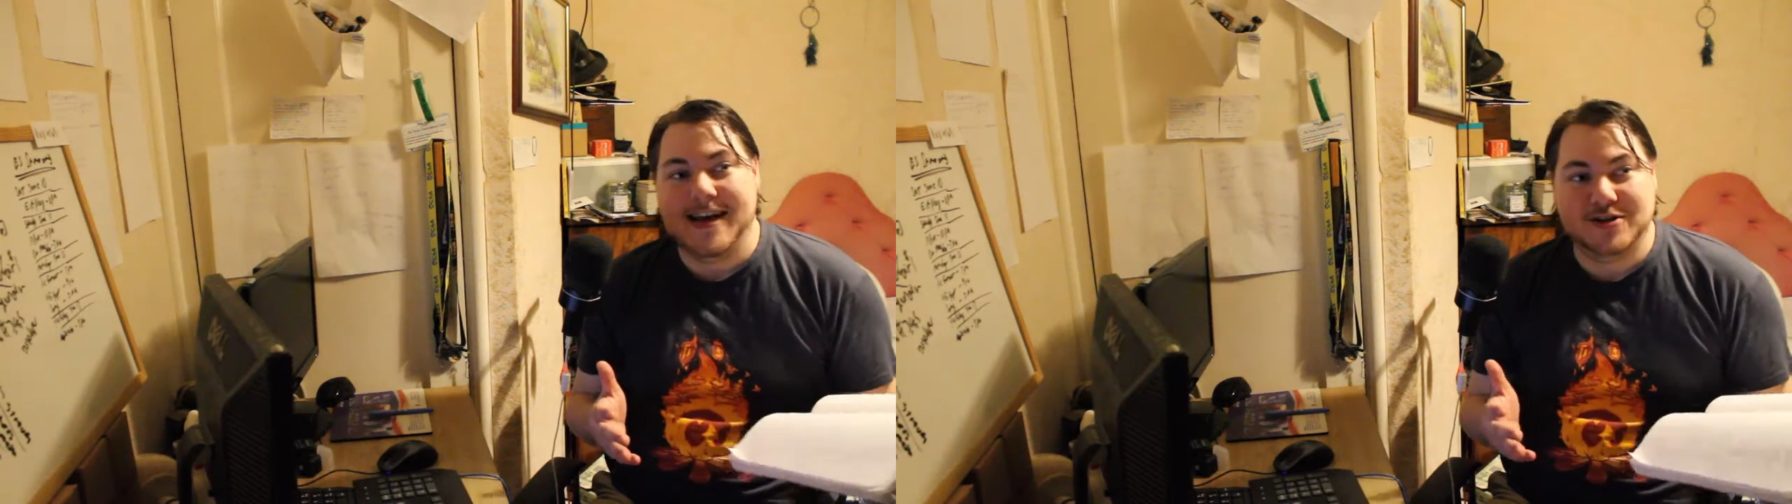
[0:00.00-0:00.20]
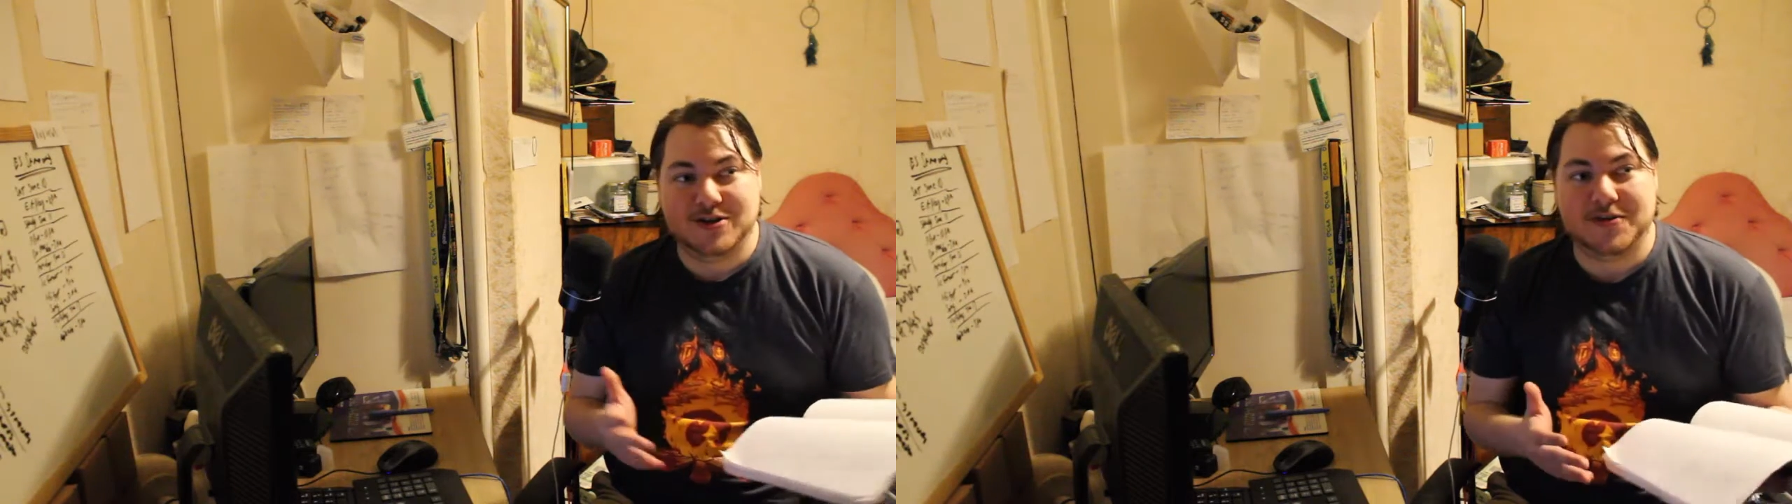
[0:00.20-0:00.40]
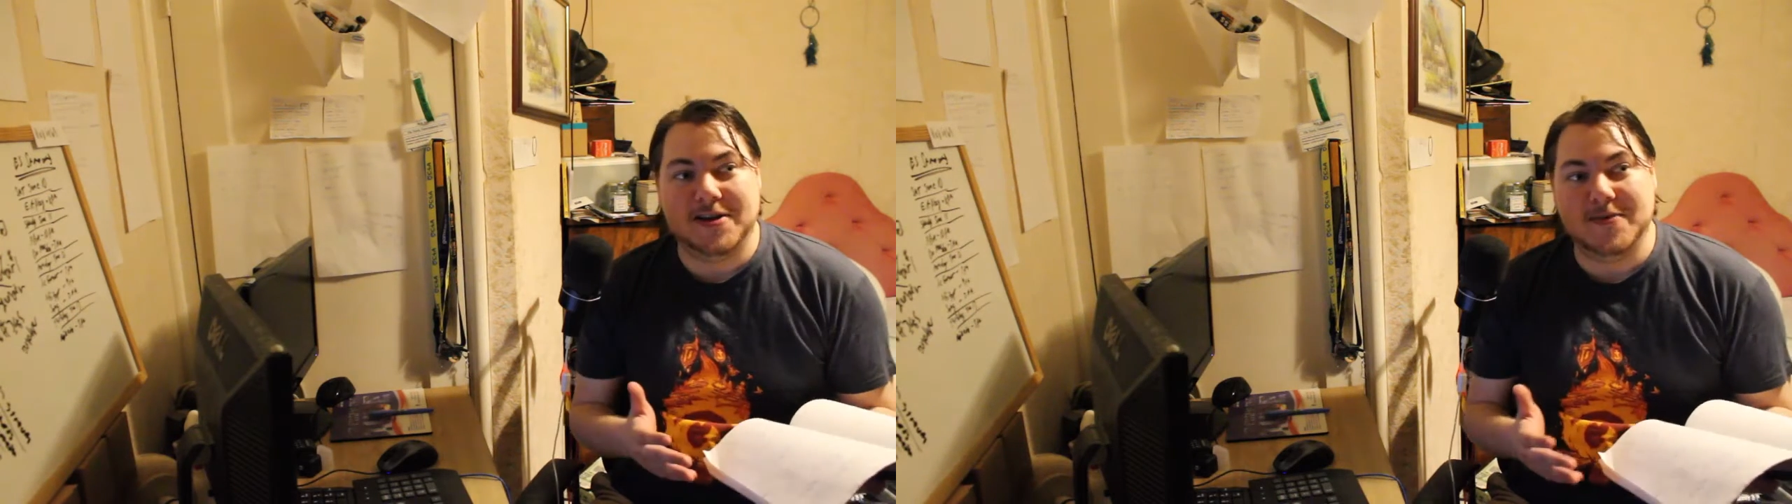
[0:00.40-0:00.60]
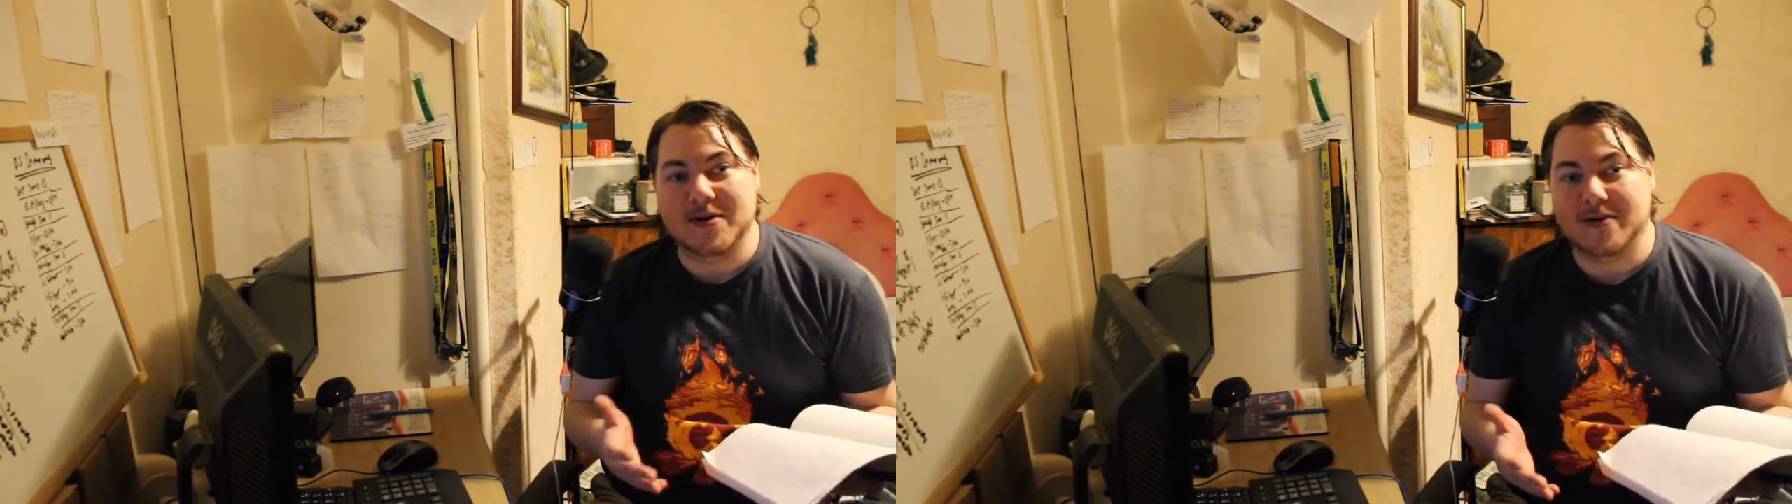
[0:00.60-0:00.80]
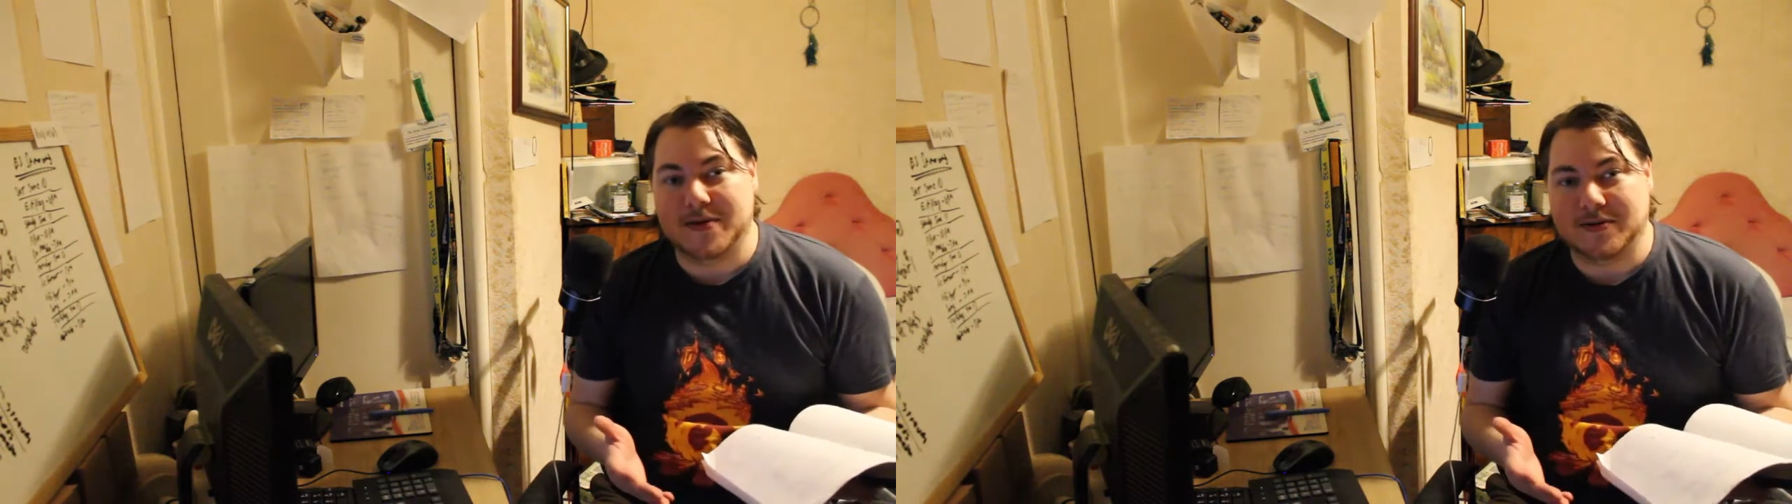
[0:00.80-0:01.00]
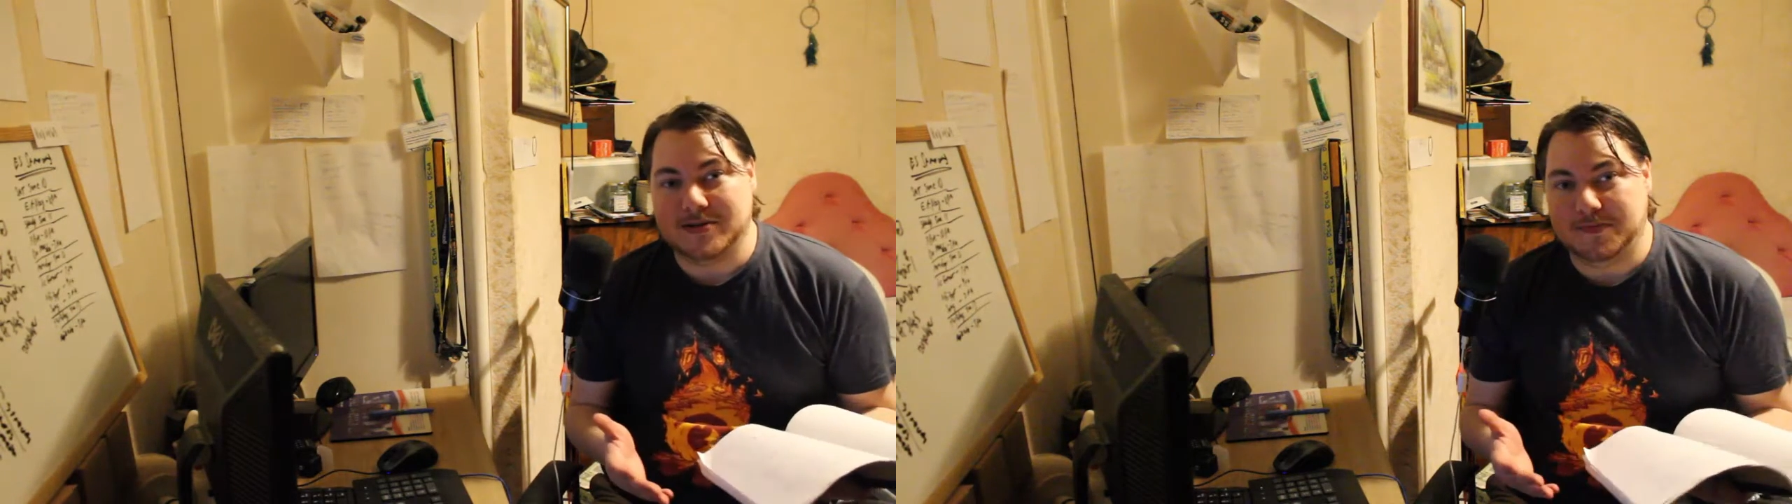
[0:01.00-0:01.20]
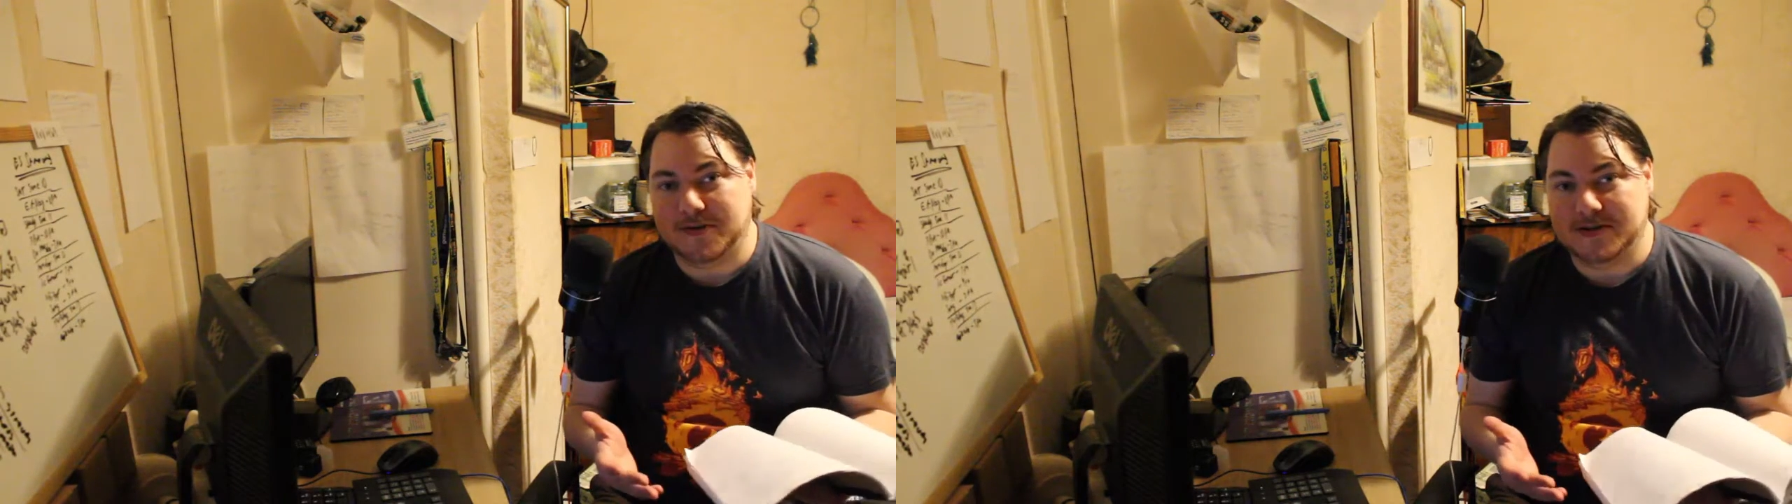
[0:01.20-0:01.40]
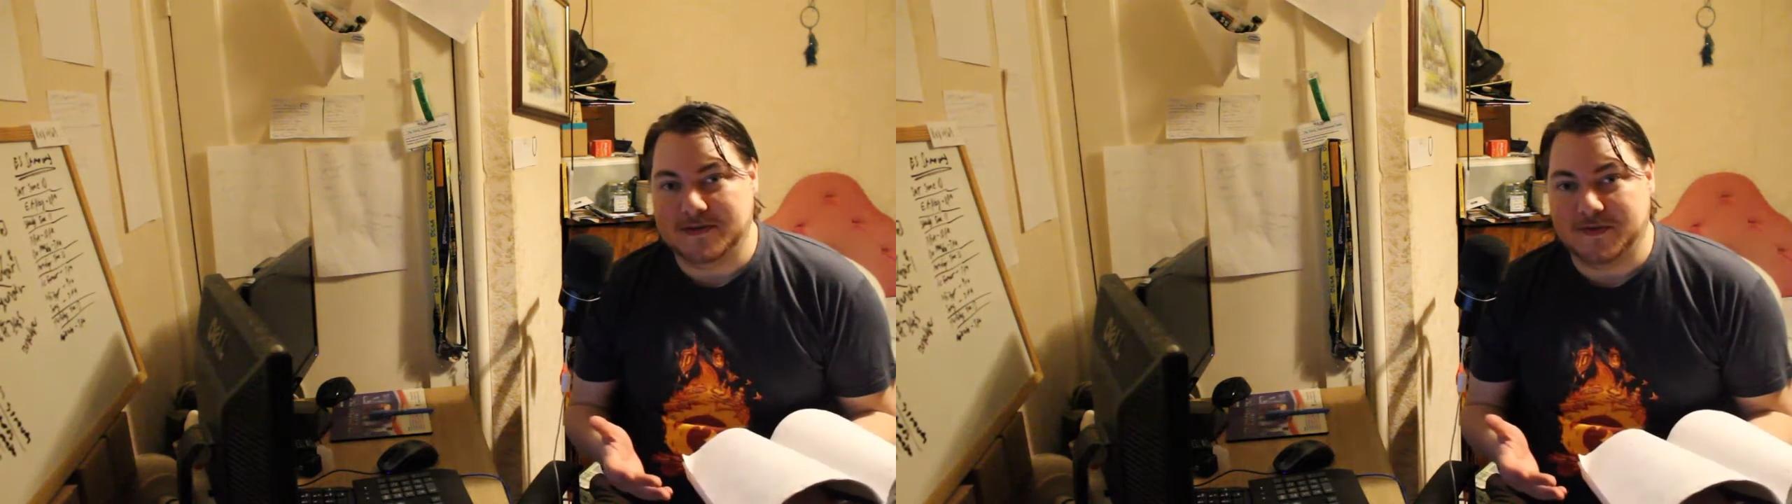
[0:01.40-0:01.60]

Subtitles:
Just look at amiibos. The prices